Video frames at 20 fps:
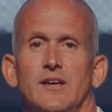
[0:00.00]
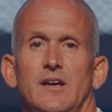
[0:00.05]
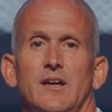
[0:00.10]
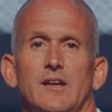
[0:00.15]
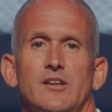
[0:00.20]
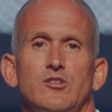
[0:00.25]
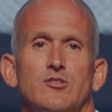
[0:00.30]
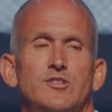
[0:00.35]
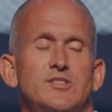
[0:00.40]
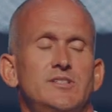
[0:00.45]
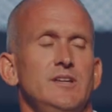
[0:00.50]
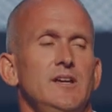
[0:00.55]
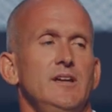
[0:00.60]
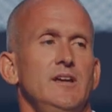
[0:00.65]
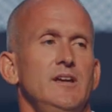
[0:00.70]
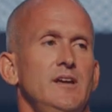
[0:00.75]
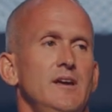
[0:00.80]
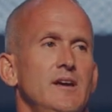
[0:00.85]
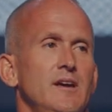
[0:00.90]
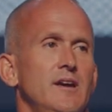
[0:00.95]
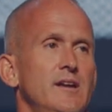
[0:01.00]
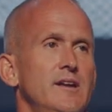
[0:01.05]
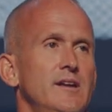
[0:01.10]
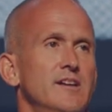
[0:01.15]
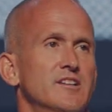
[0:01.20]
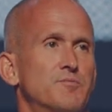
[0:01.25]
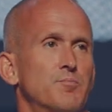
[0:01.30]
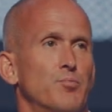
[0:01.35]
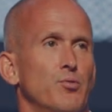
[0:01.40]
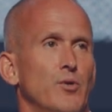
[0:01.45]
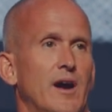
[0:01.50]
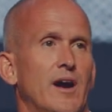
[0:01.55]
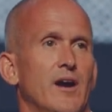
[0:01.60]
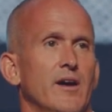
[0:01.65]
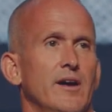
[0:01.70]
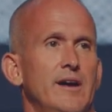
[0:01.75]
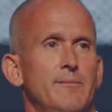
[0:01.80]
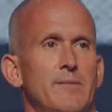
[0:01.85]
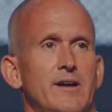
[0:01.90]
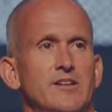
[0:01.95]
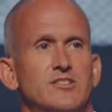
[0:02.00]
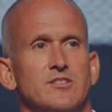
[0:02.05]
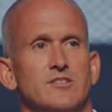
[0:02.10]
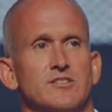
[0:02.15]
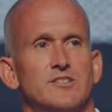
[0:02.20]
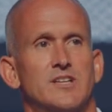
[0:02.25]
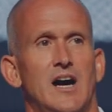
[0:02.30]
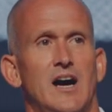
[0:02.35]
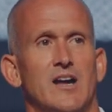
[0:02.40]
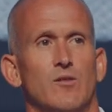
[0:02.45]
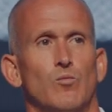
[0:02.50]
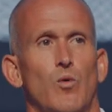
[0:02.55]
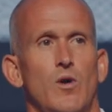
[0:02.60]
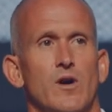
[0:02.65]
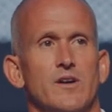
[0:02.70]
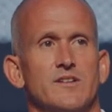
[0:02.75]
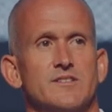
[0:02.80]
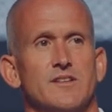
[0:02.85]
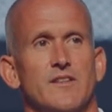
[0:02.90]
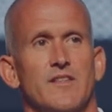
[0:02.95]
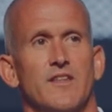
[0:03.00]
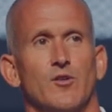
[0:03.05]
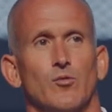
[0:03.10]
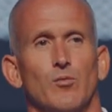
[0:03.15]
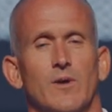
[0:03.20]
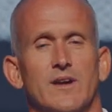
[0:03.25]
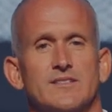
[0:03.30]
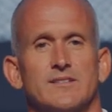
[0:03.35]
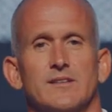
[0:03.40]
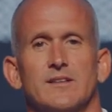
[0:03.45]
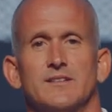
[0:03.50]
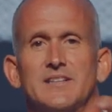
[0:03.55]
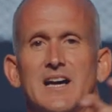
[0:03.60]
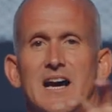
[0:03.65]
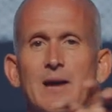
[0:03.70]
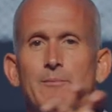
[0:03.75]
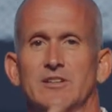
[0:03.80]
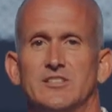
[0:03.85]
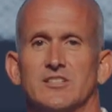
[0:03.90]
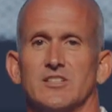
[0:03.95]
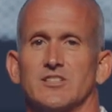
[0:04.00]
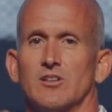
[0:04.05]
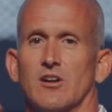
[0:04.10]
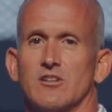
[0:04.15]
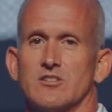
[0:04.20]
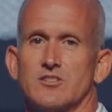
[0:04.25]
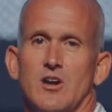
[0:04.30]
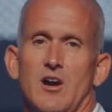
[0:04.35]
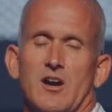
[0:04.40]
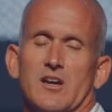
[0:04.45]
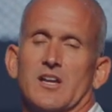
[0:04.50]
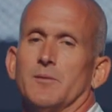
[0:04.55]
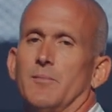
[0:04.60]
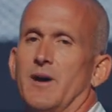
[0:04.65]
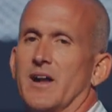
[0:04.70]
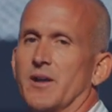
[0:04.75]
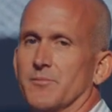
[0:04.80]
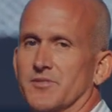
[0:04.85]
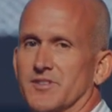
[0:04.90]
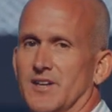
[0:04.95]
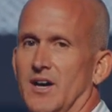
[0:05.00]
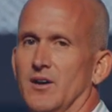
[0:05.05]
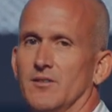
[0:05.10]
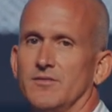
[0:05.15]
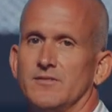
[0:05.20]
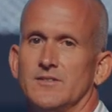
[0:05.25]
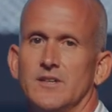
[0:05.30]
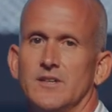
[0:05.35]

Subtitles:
and you see in his prayer, he mentions God once, and the rest of the time, he just starts talking about himself.